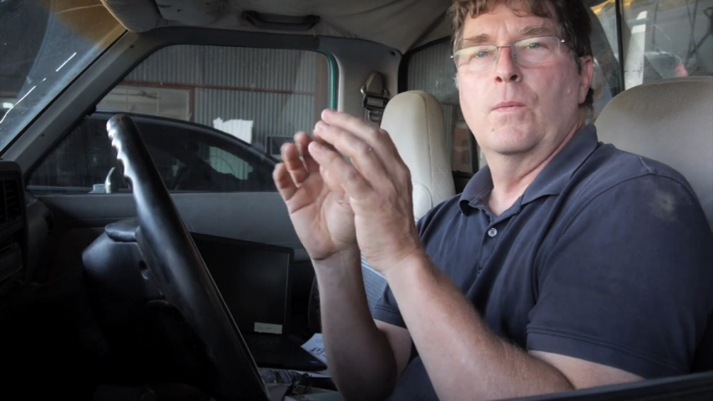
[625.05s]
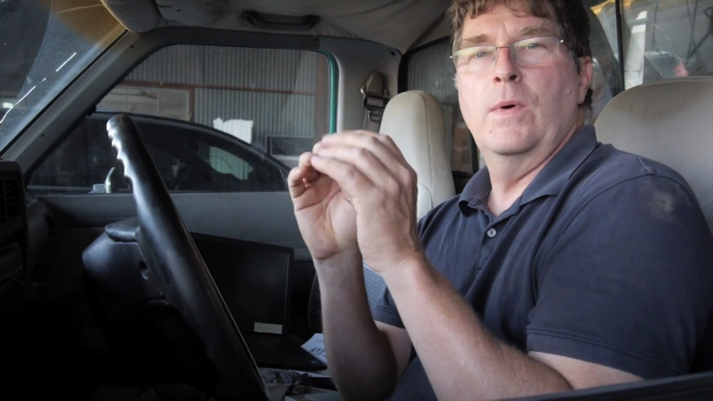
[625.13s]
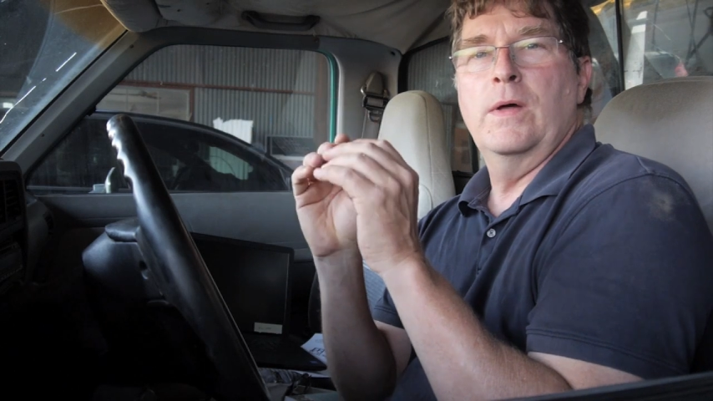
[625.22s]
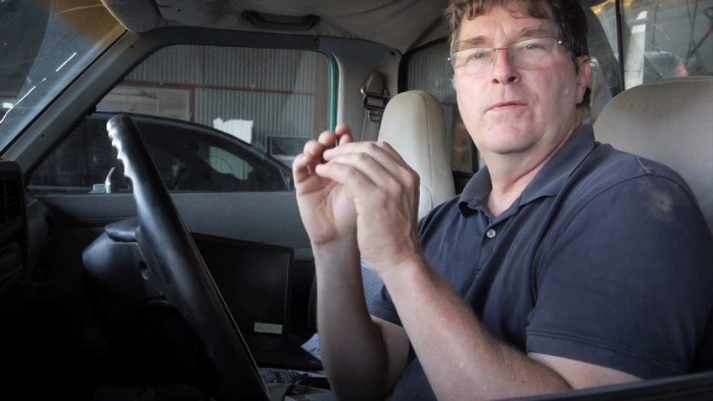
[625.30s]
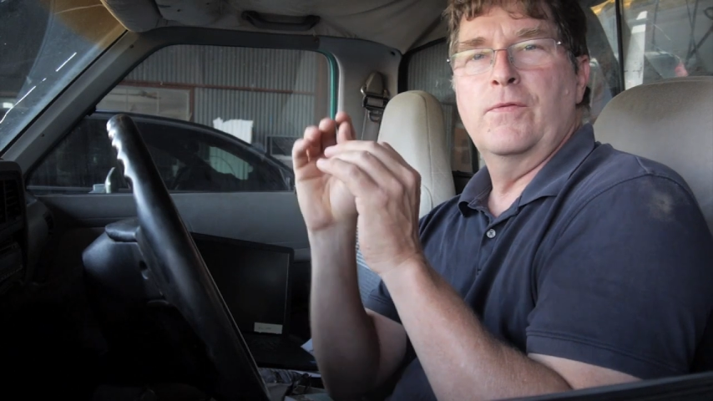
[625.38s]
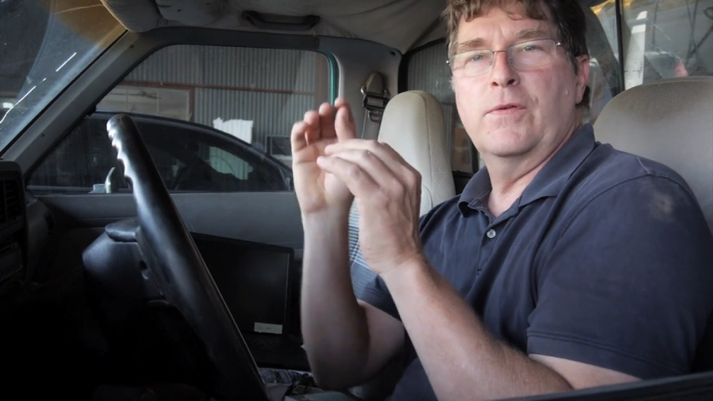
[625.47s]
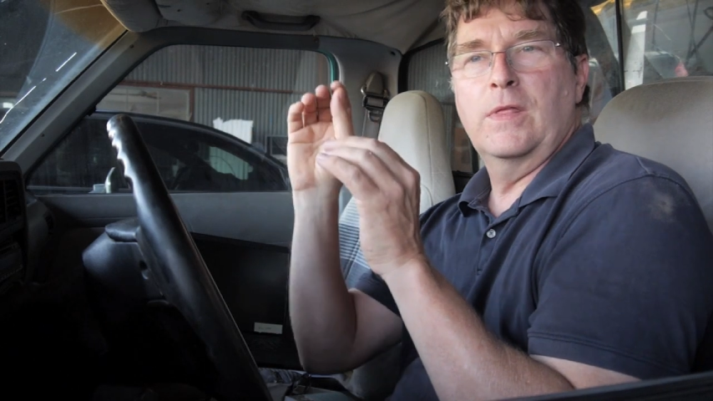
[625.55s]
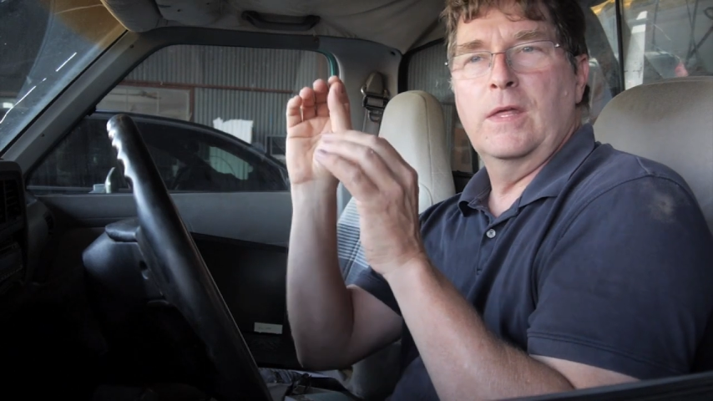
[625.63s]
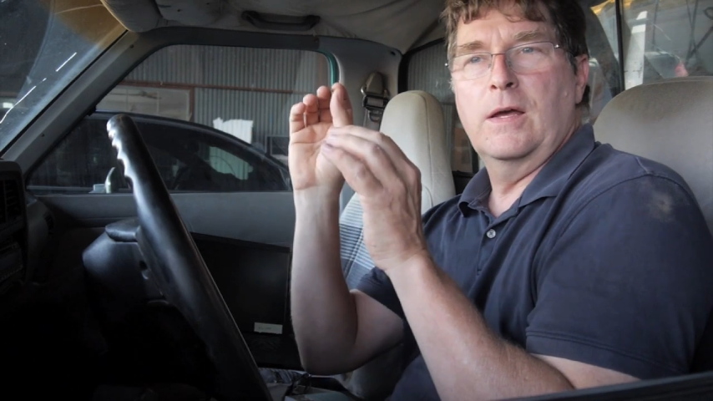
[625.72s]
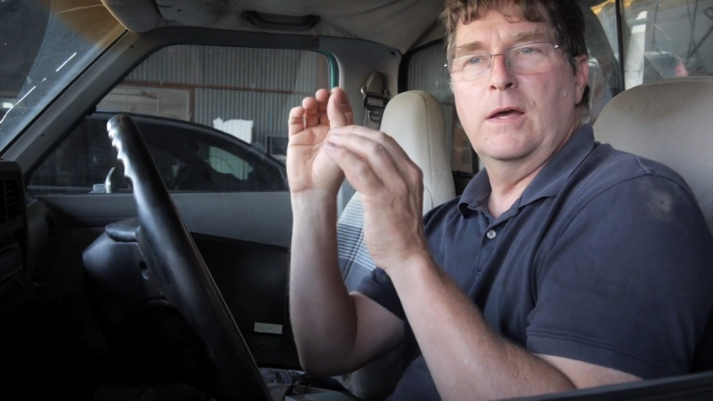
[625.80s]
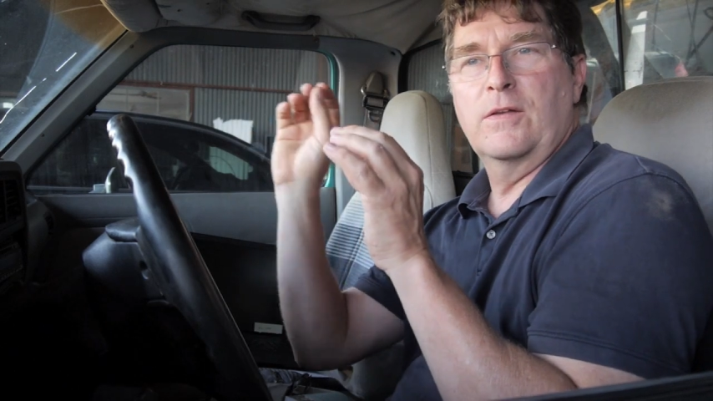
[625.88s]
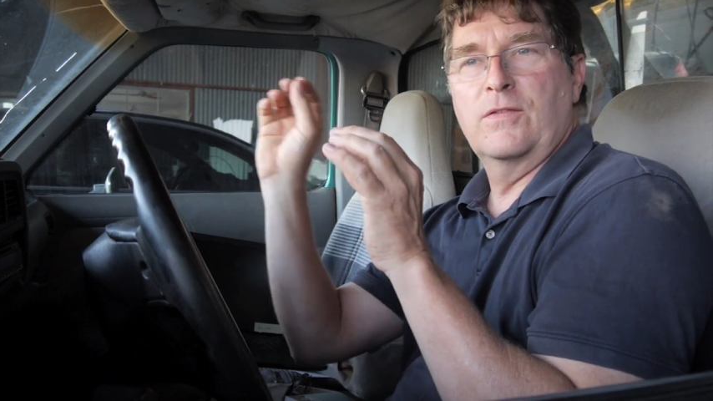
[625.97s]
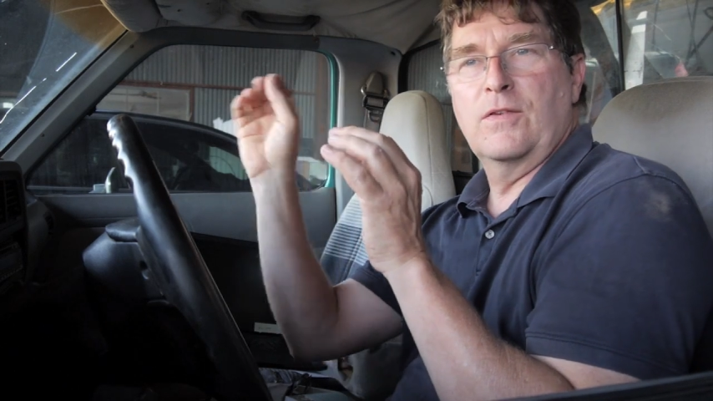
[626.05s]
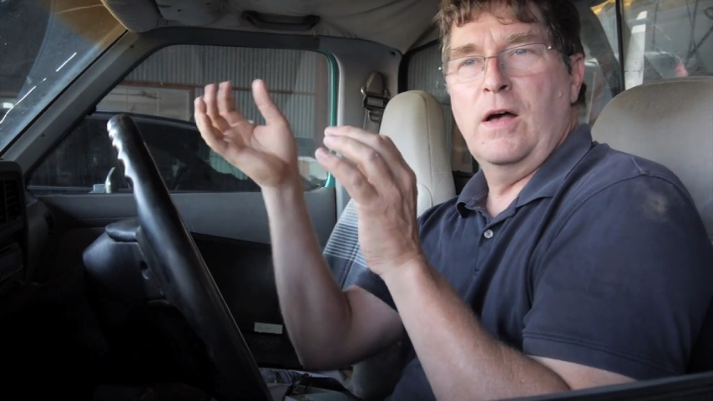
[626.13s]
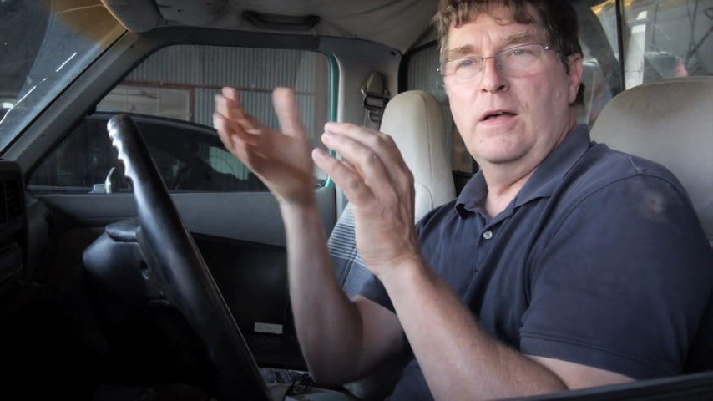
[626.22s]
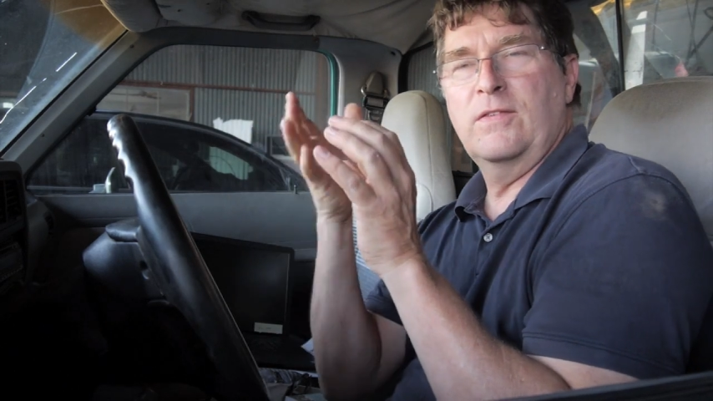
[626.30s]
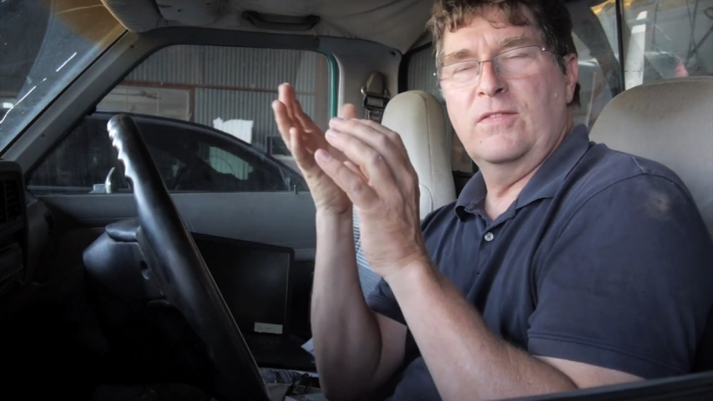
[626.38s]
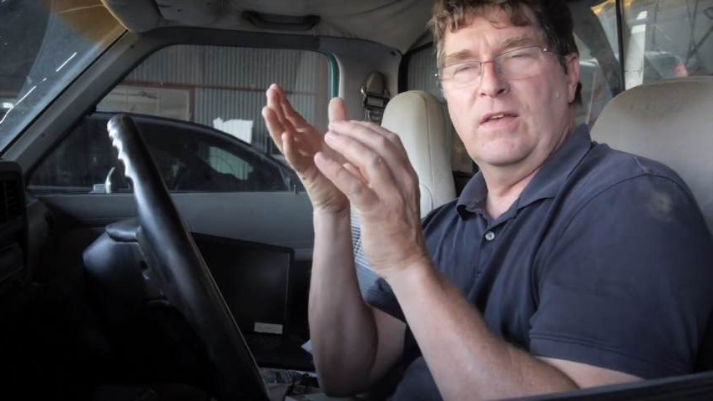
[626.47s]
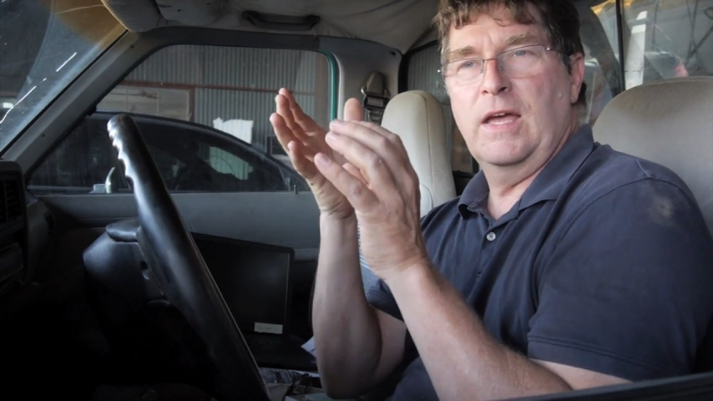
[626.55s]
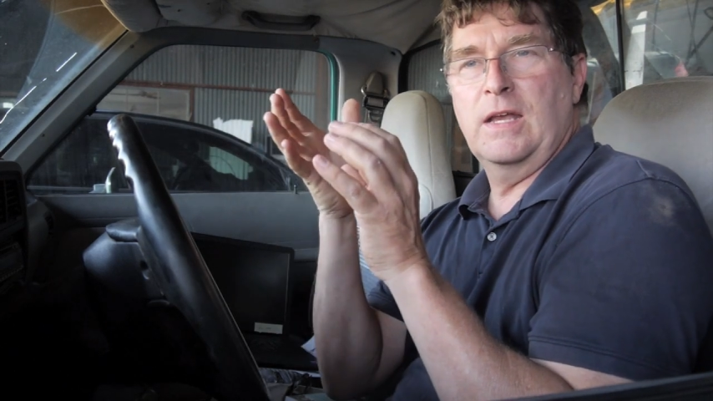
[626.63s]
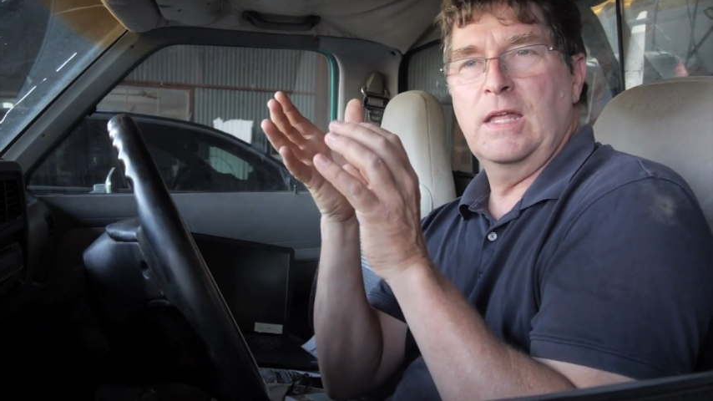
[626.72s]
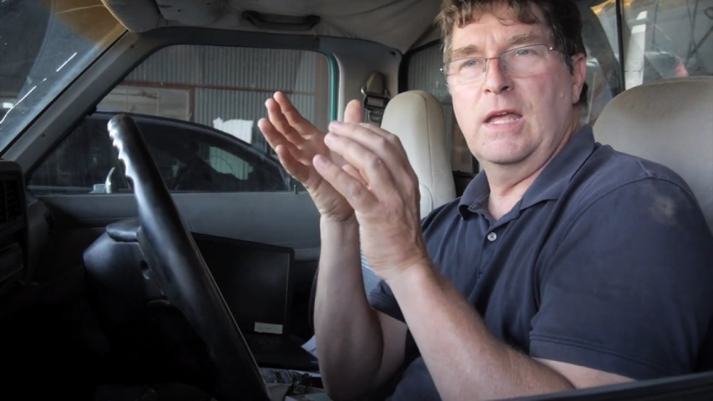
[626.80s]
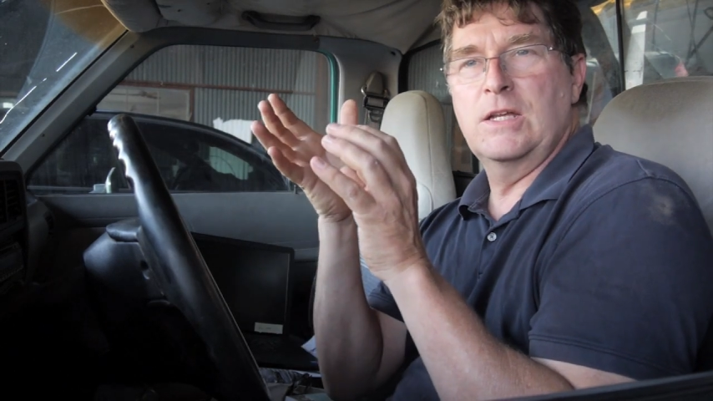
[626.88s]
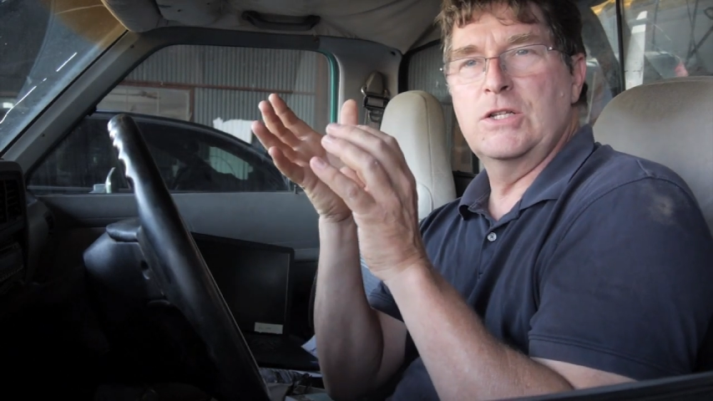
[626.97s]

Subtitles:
one for the exhaust side of the